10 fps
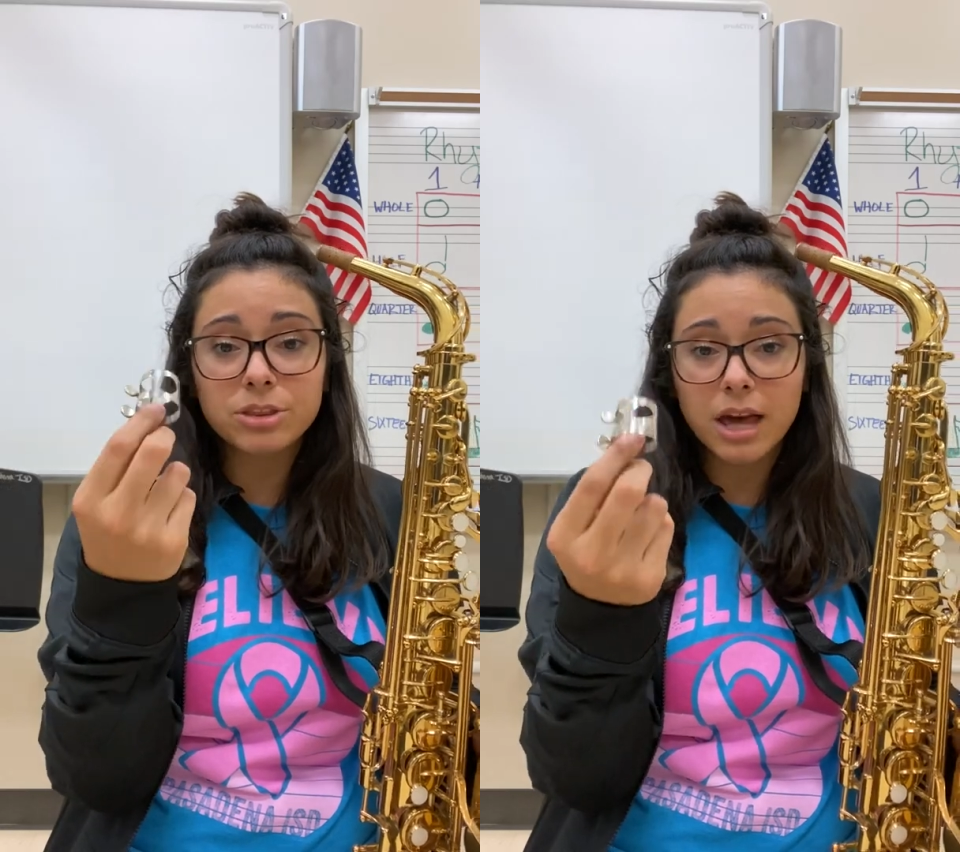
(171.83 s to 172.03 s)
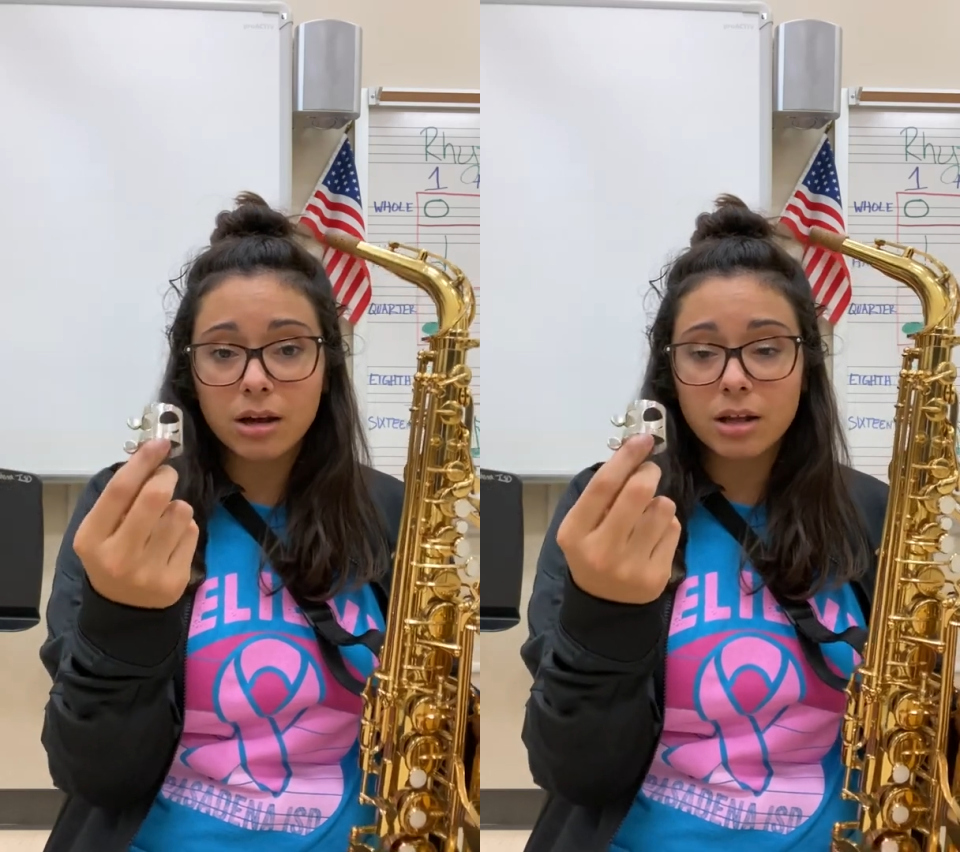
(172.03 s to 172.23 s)

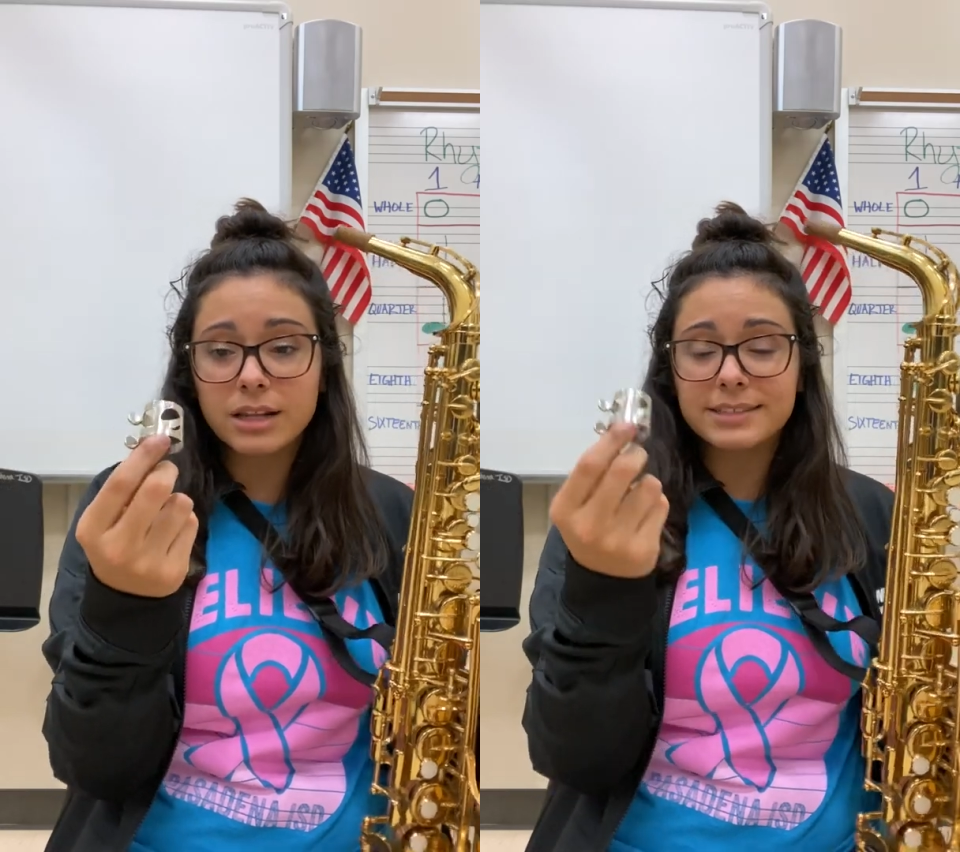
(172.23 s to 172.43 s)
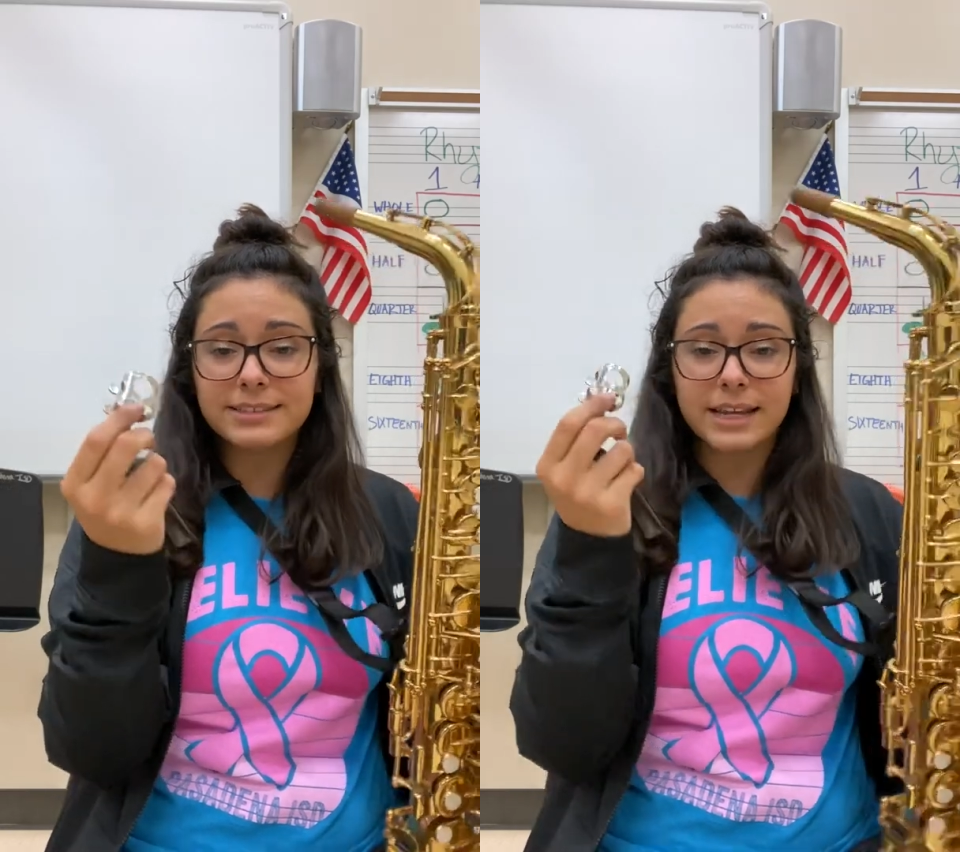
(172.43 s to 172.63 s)
that on in
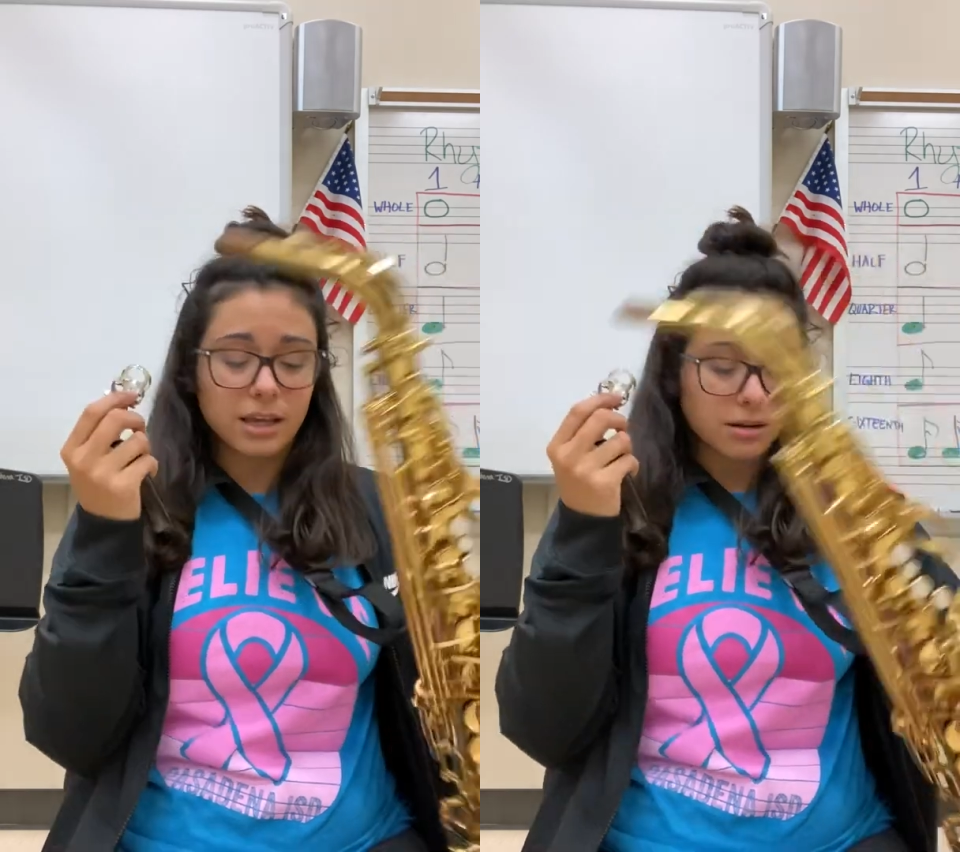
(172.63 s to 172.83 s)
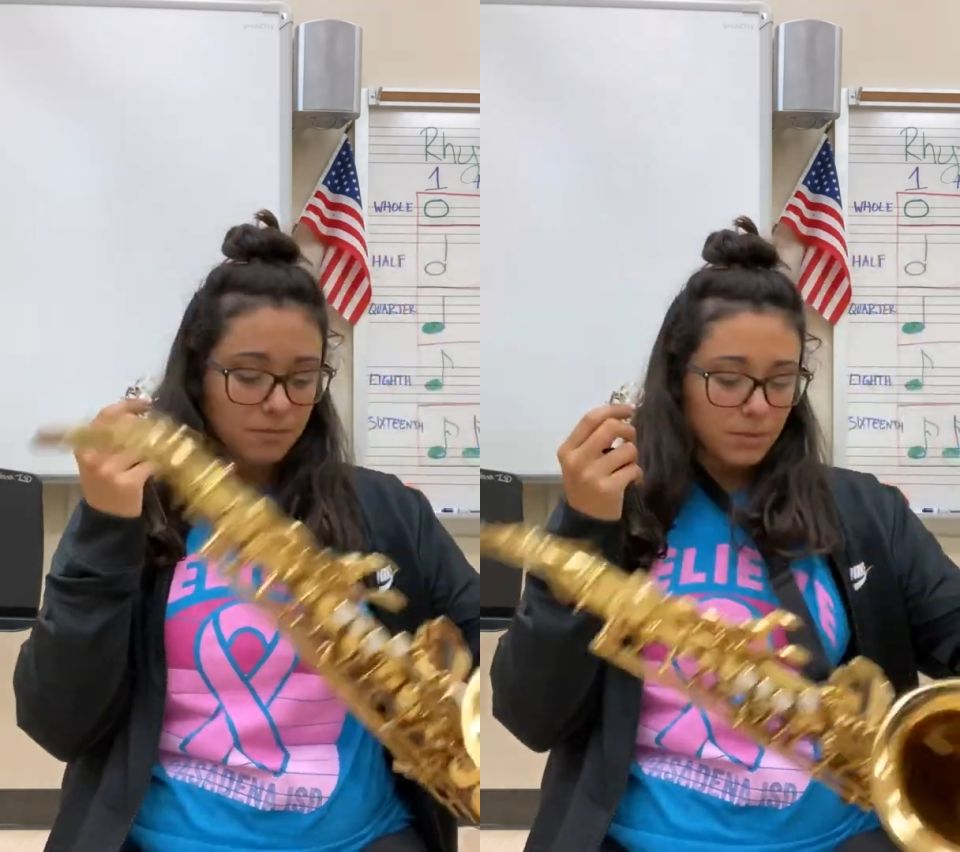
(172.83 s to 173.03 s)
a second.